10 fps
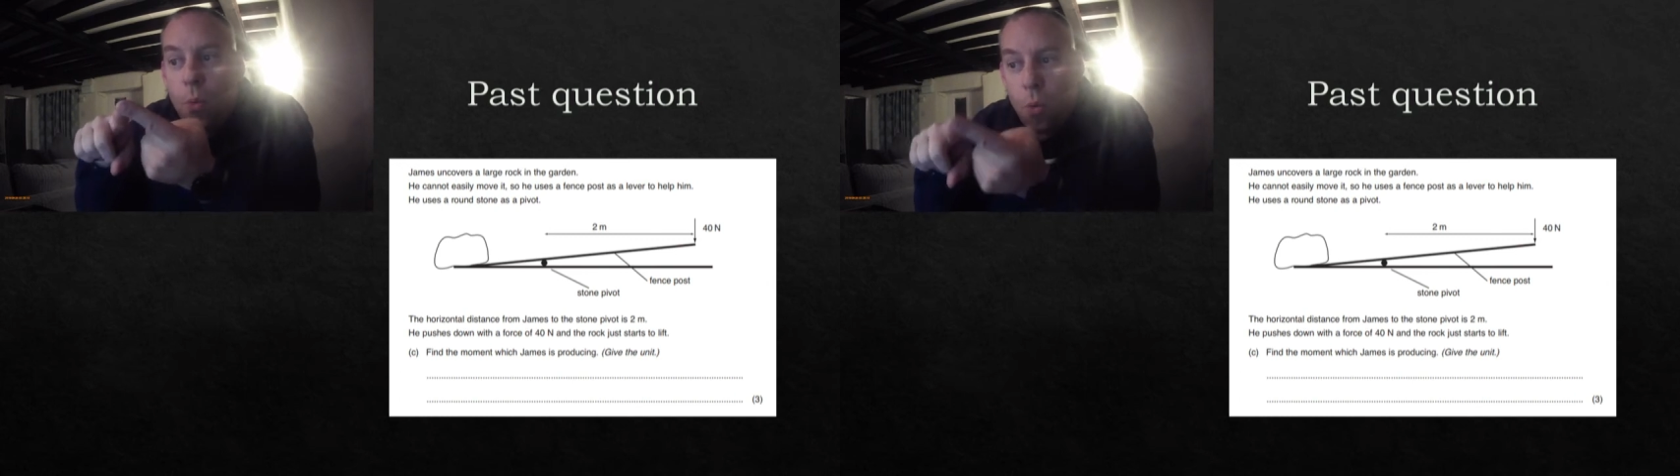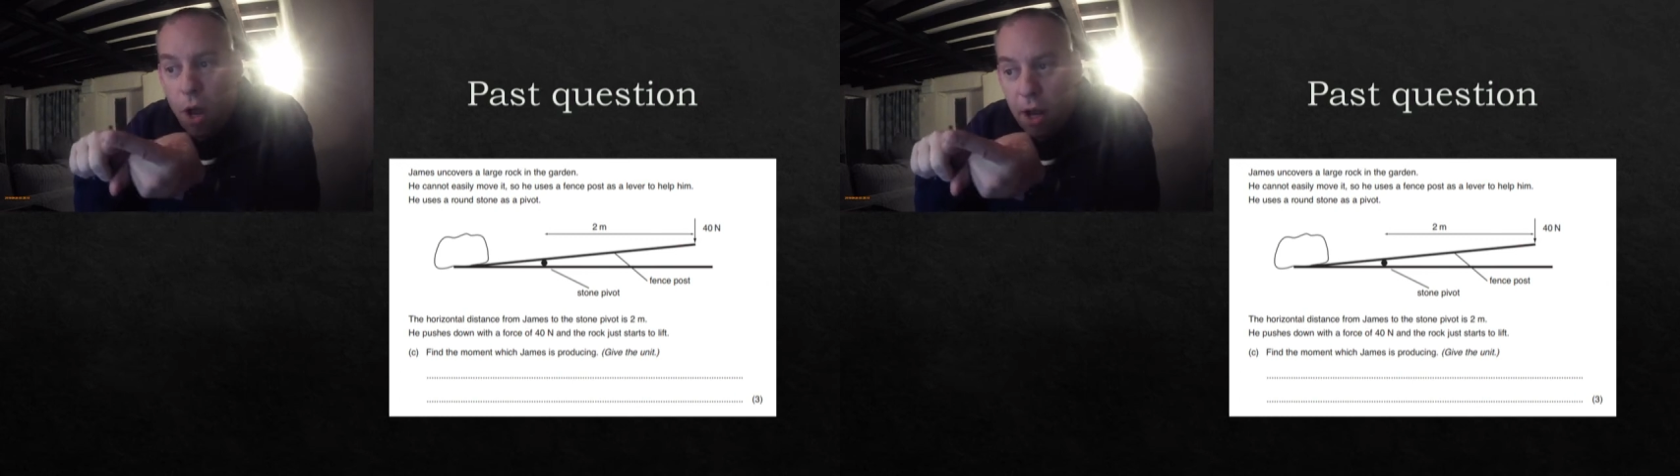
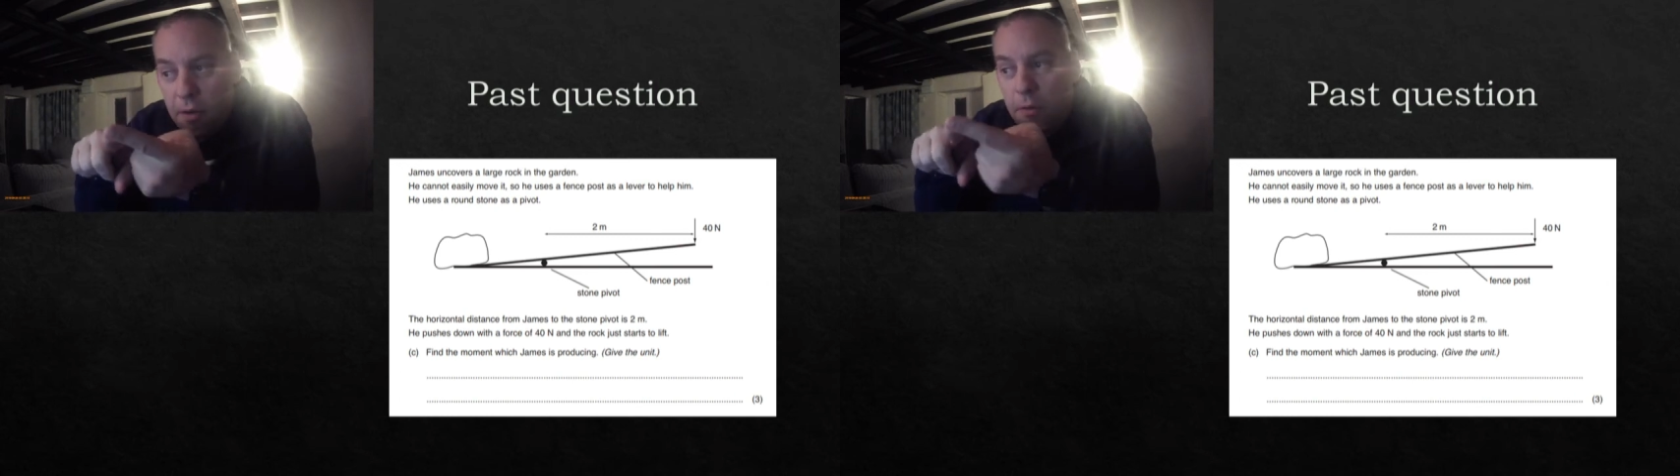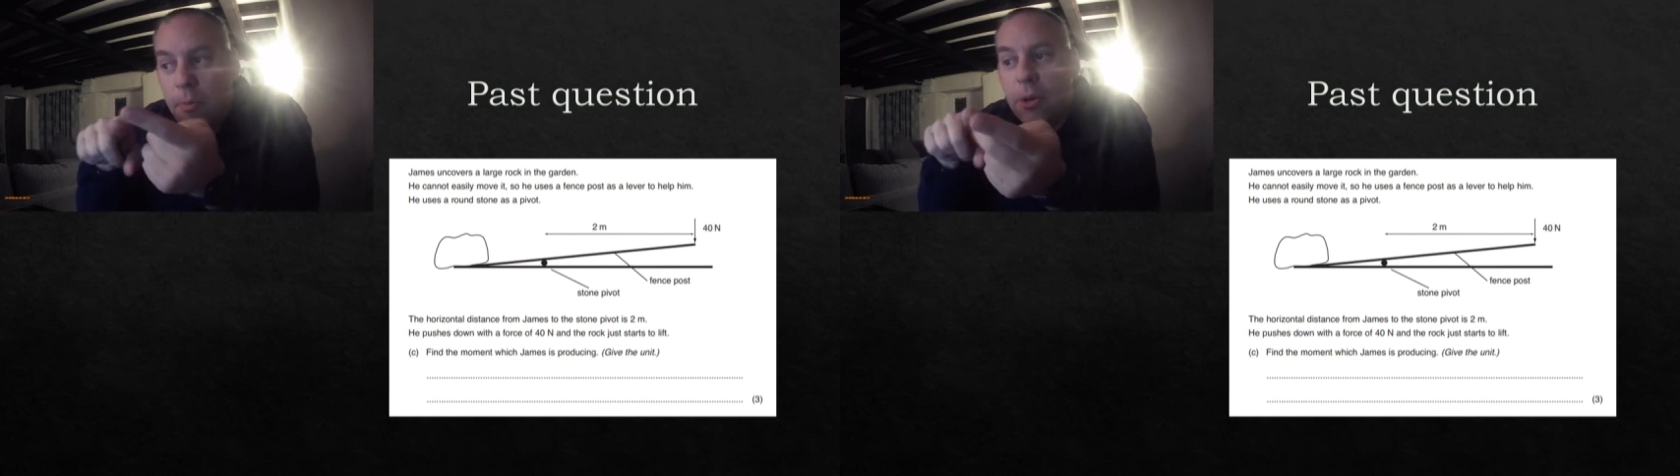
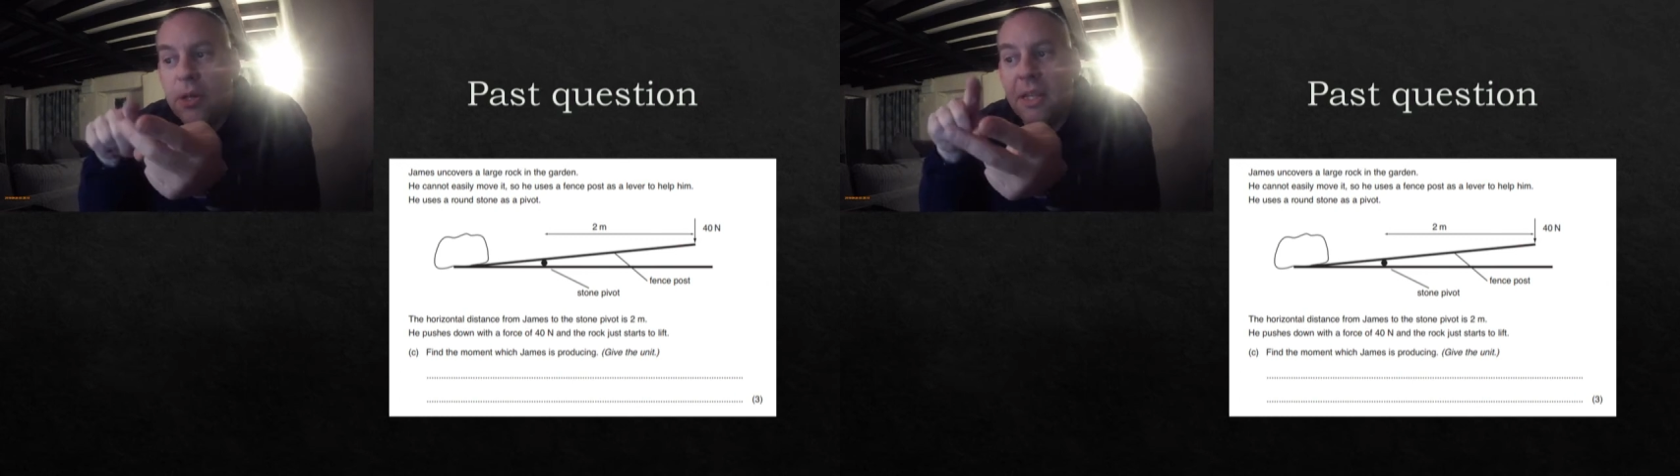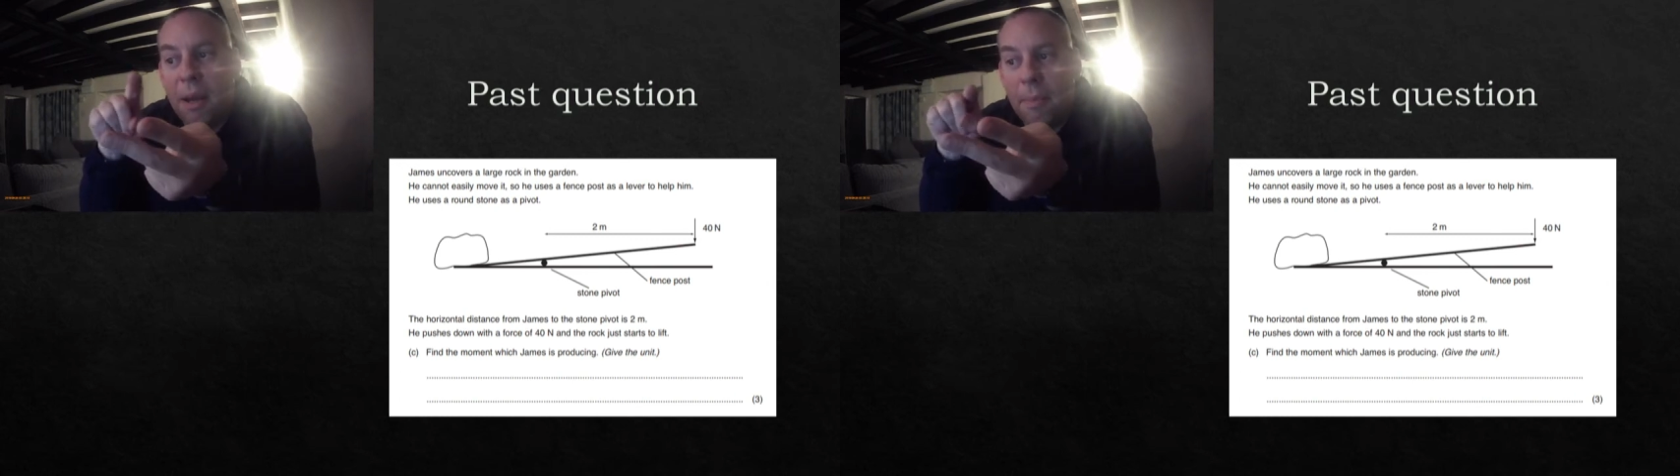1 for
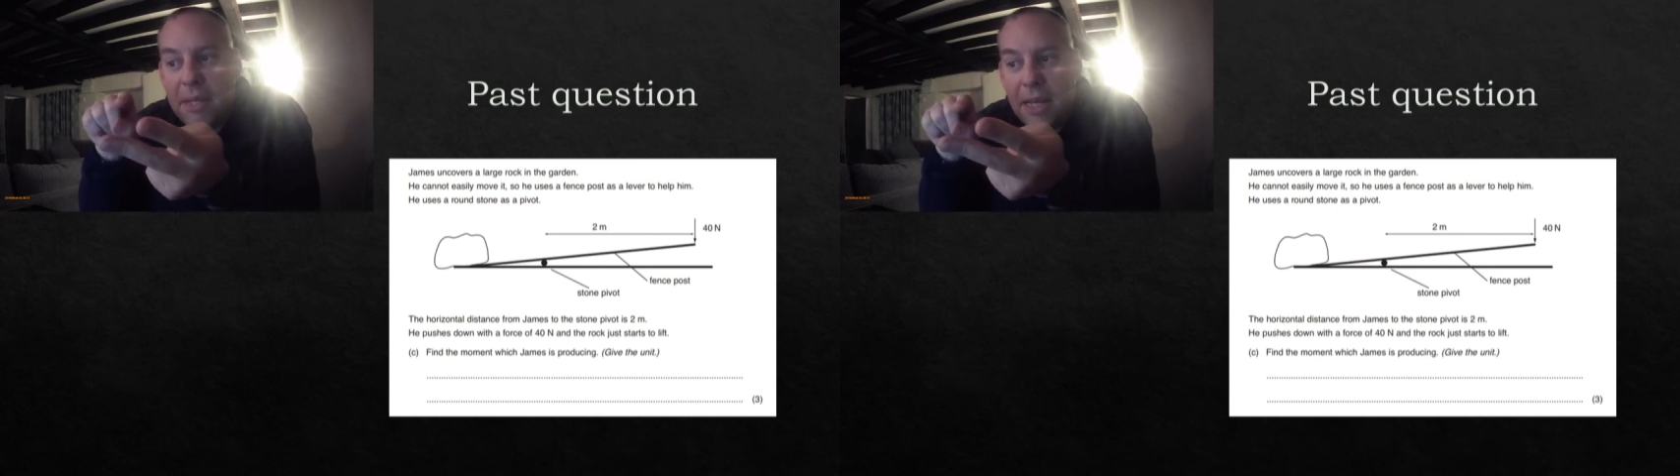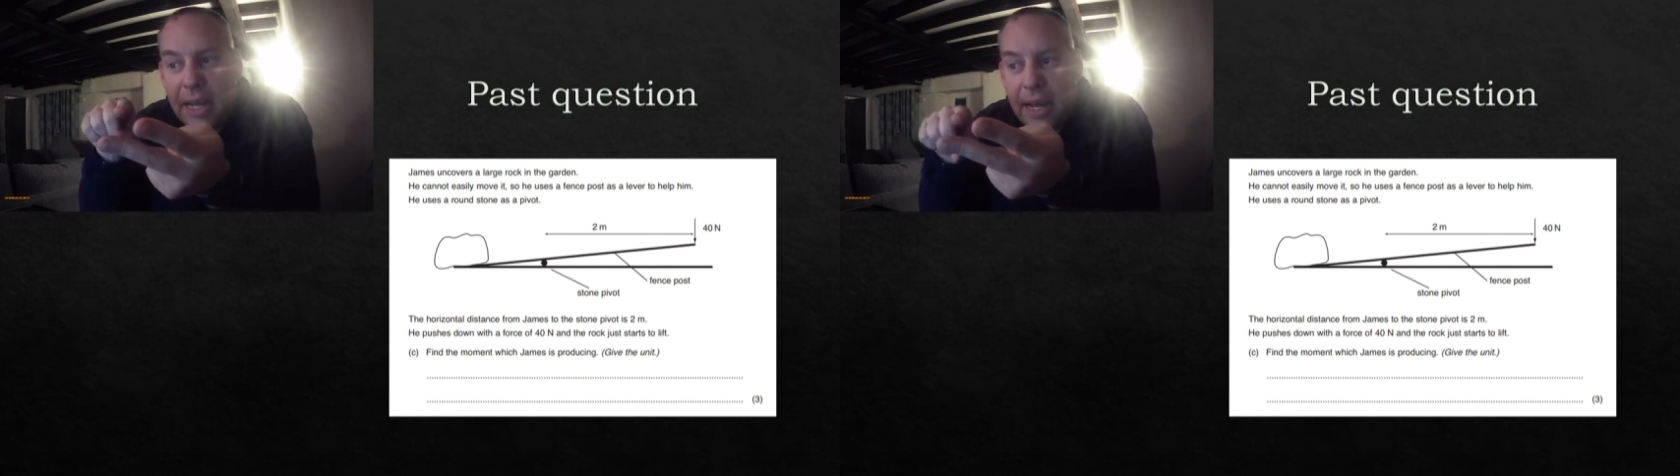putting the
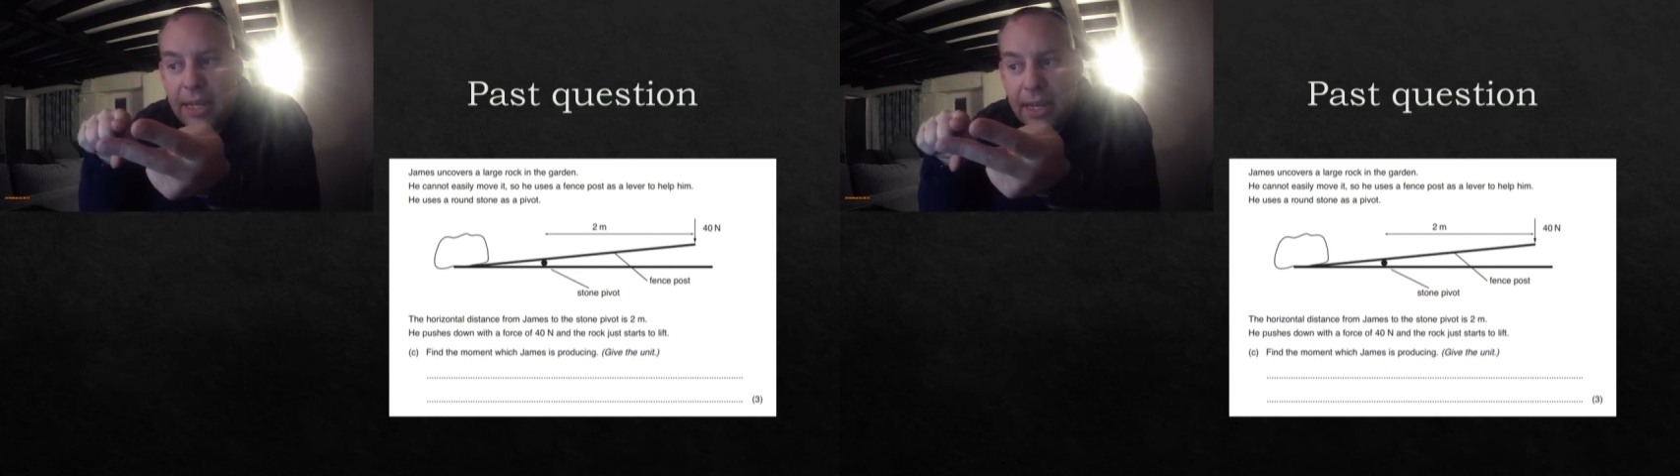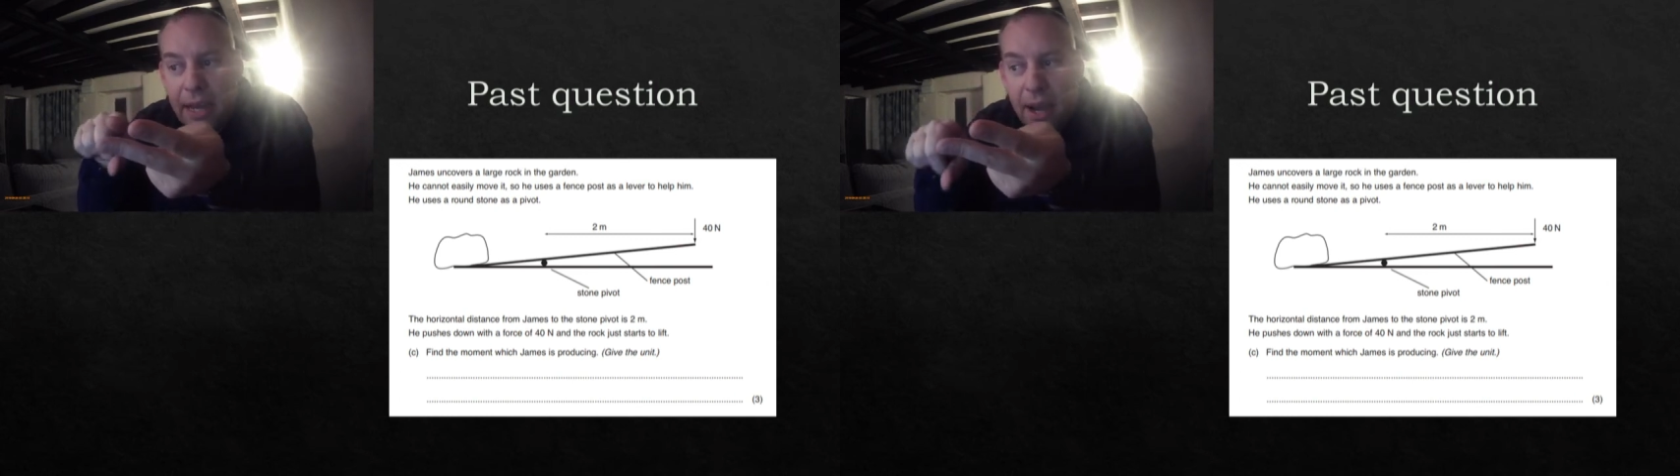numbers in and getting the